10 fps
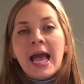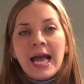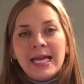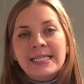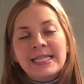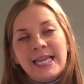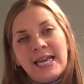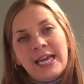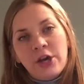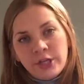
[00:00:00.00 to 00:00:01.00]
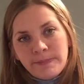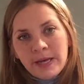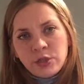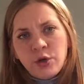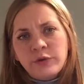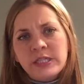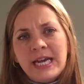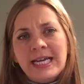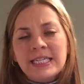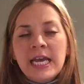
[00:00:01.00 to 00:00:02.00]
and then it goes back to
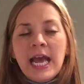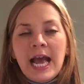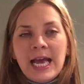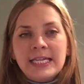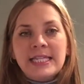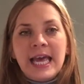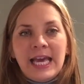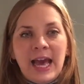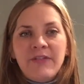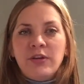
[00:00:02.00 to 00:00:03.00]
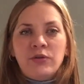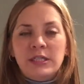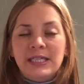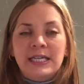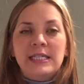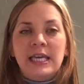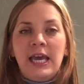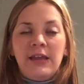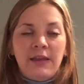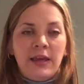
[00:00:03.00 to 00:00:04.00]
Ofsted and they carry on assessing
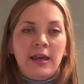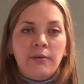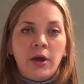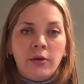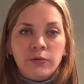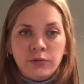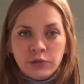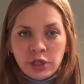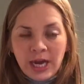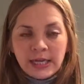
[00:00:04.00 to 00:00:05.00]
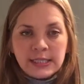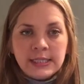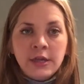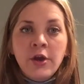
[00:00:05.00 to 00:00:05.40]
it and they keep going with all the checks.